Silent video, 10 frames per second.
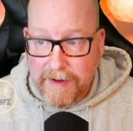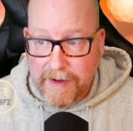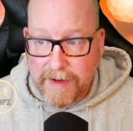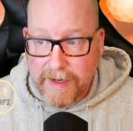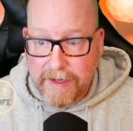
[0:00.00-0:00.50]

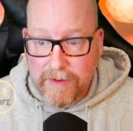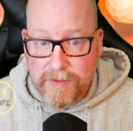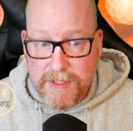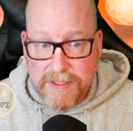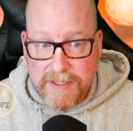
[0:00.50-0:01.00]
It
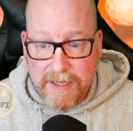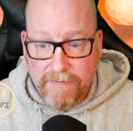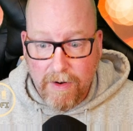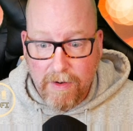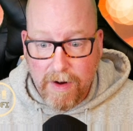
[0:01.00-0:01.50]
uses the
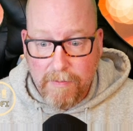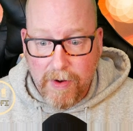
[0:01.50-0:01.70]
VARA